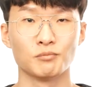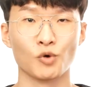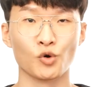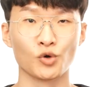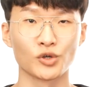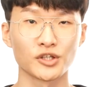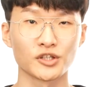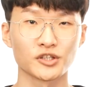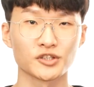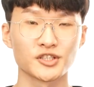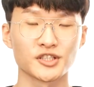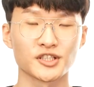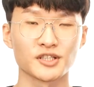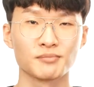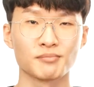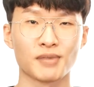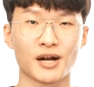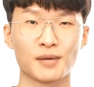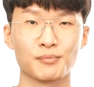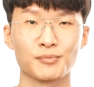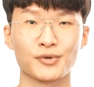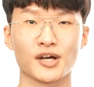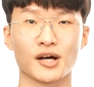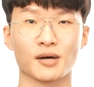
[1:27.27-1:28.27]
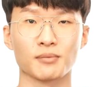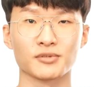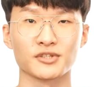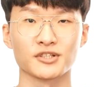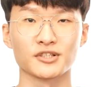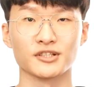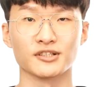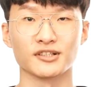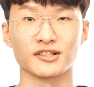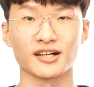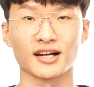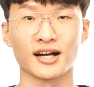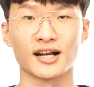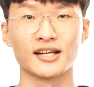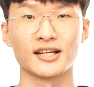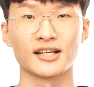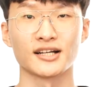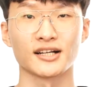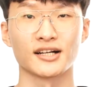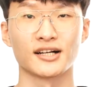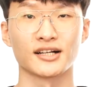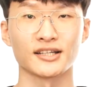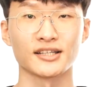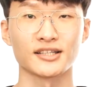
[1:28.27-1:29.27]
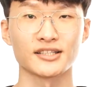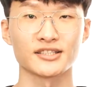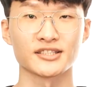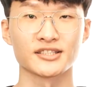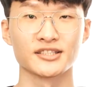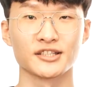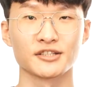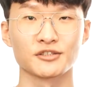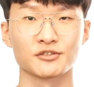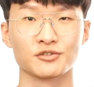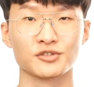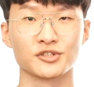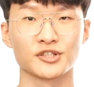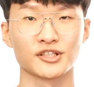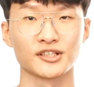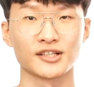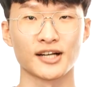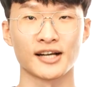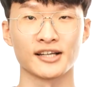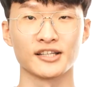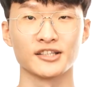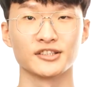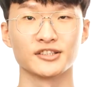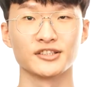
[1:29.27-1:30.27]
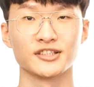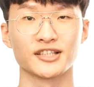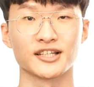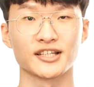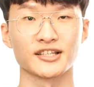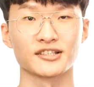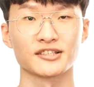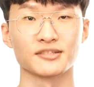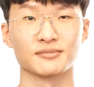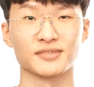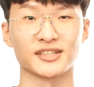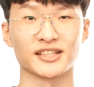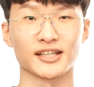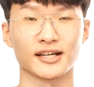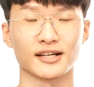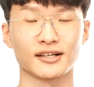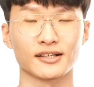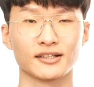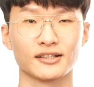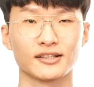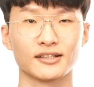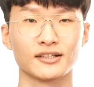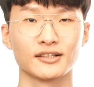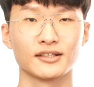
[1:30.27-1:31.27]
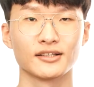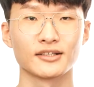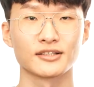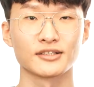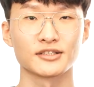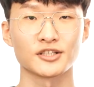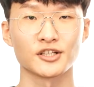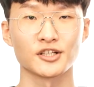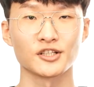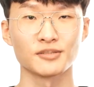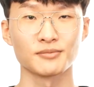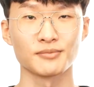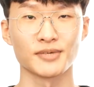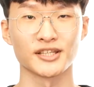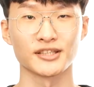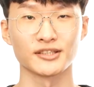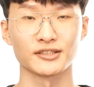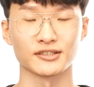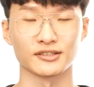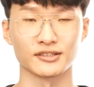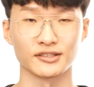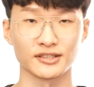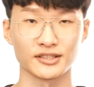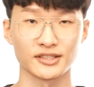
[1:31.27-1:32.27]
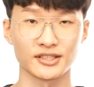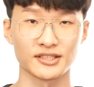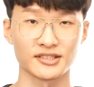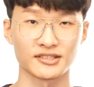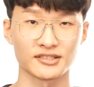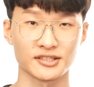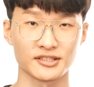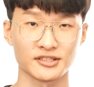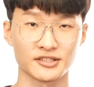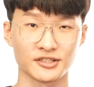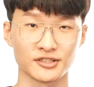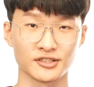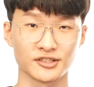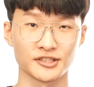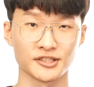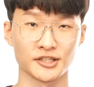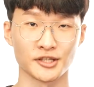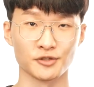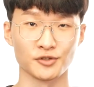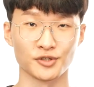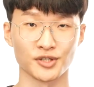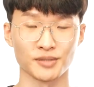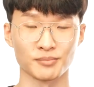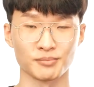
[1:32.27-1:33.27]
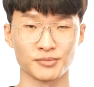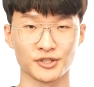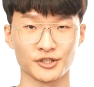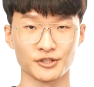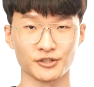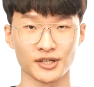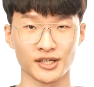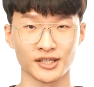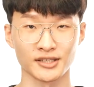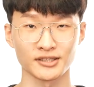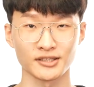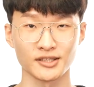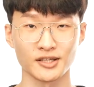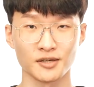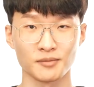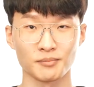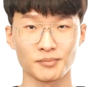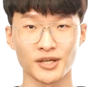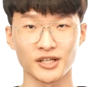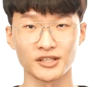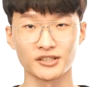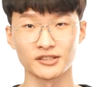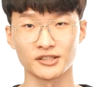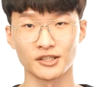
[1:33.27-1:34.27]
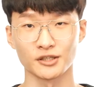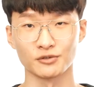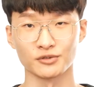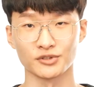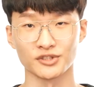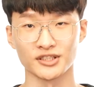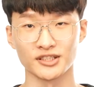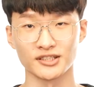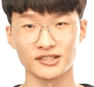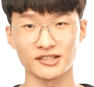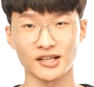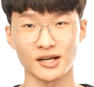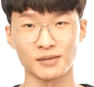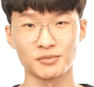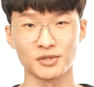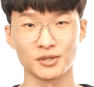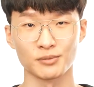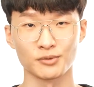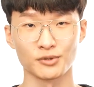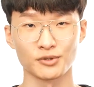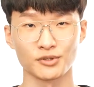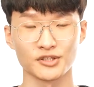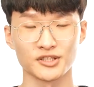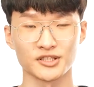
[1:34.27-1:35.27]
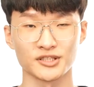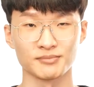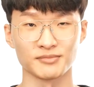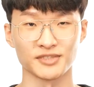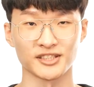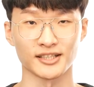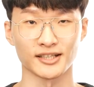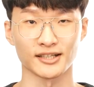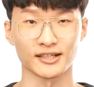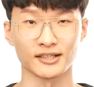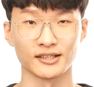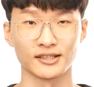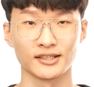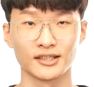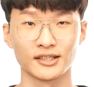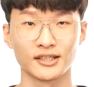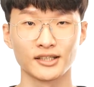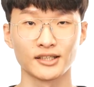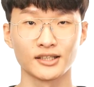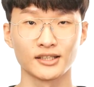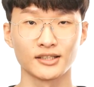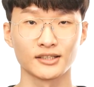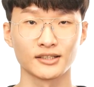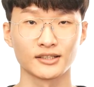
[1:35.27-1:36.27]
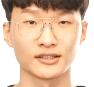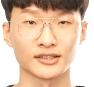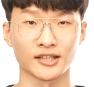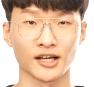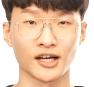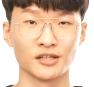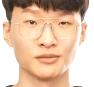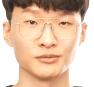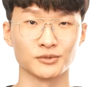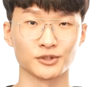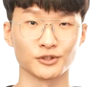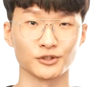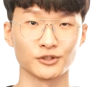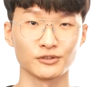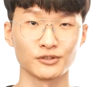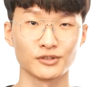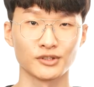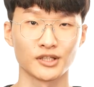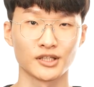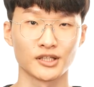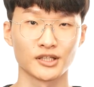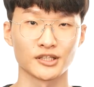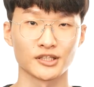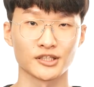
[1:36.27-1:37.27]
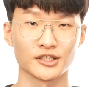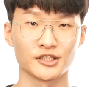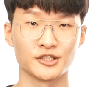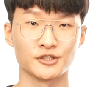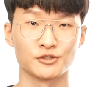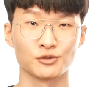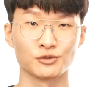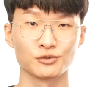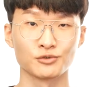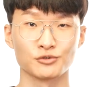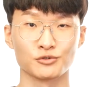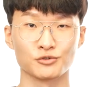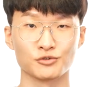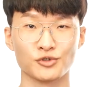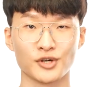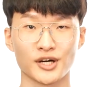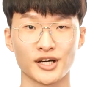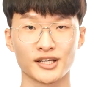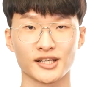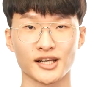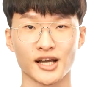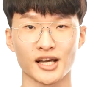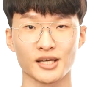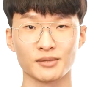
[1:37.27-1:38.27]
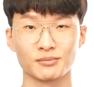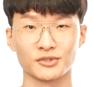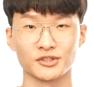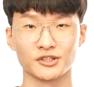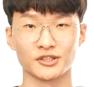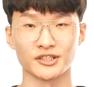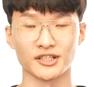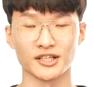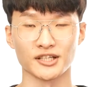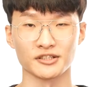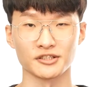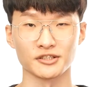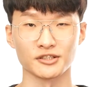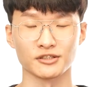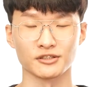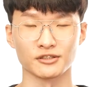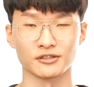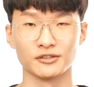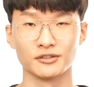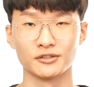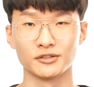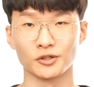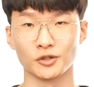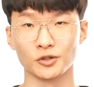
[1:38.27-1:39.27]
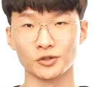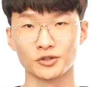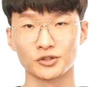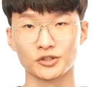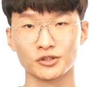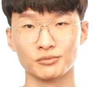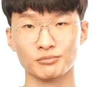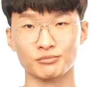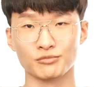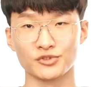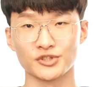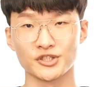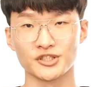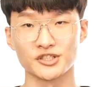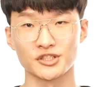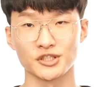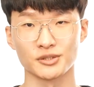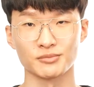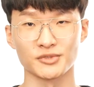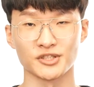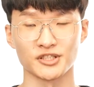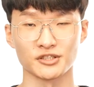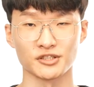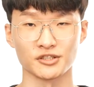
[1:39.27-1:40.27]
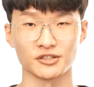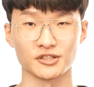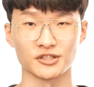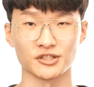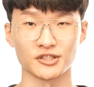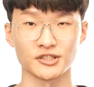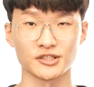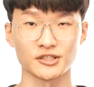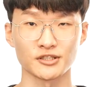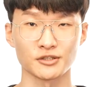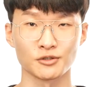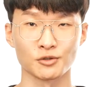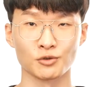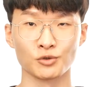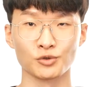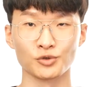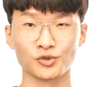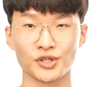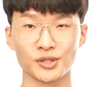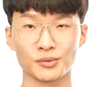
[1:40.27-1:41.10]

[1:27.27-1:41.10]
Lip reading: Before we go into the main part of the session, let me quickly run through the agenda. First of all, I'll give you some needed background information for this session. Next, I'll share what problems there were in the existing UI libraries.